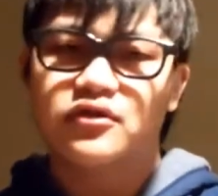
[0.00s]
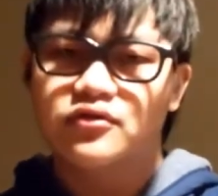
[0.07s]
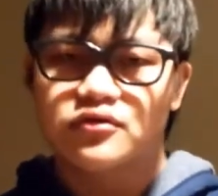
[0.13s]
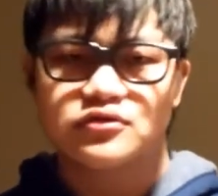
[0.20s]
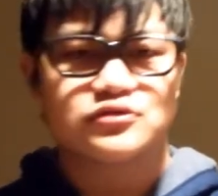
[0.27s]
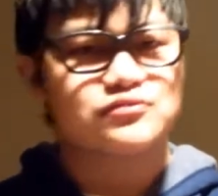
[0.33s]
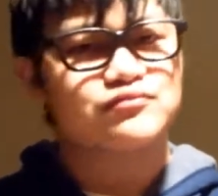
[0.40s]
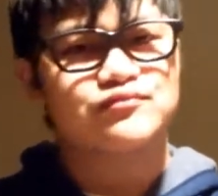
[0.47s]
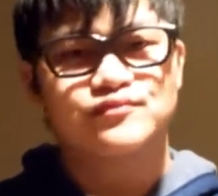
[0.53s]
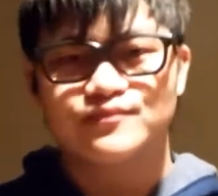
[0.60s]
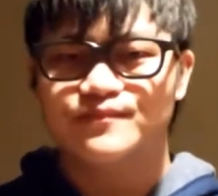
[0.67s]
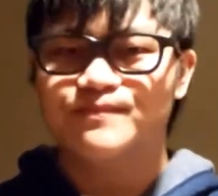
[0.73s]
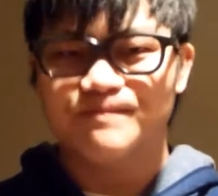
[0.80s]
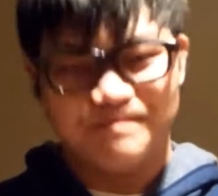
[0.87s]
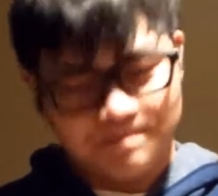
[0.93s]
There's
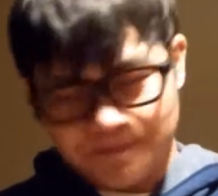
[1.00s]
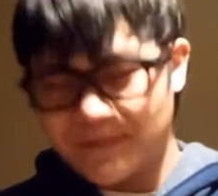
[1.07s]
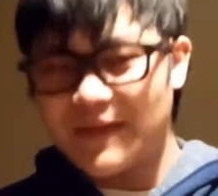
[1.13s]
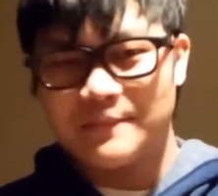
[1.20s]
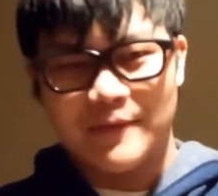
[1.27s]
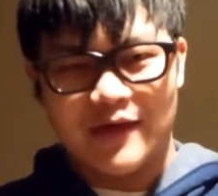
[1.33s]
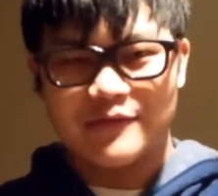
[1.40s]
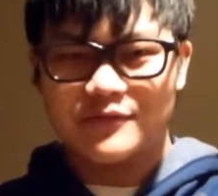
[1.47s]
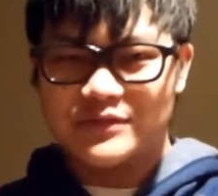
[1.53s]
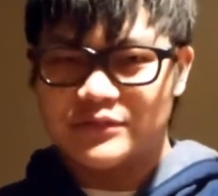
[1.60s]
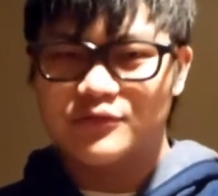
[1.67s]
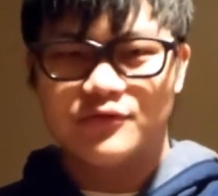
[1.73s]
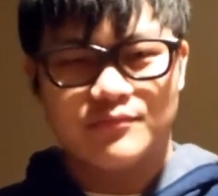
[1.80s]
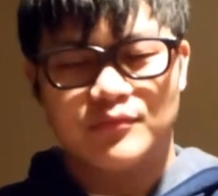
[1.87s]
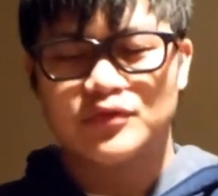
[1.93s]
a pathway
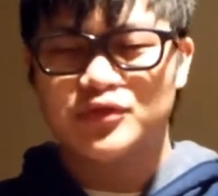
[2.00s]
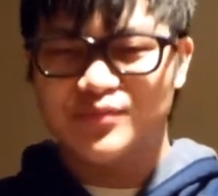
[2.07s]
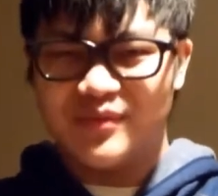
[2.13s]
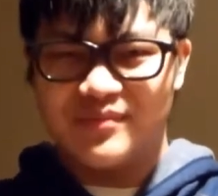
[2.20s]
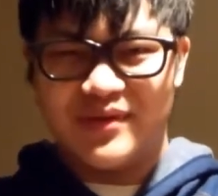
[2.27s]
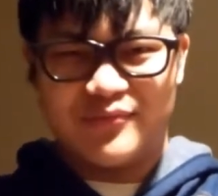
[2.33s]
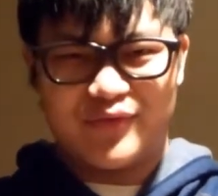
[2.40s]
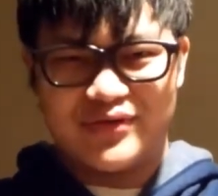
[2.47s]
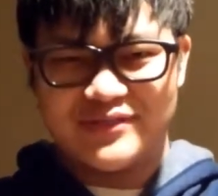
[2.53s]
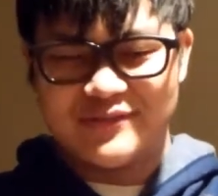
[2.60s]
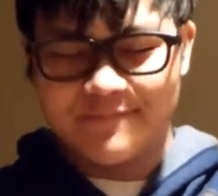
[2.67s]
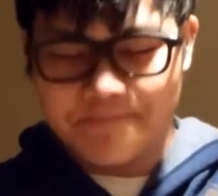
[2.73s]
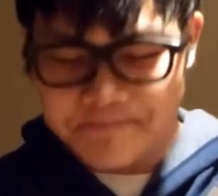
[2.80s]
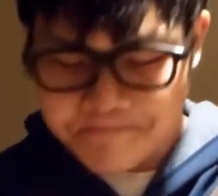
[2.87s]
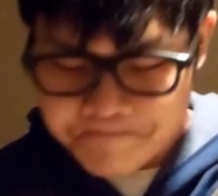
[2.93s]
to your multiple memories.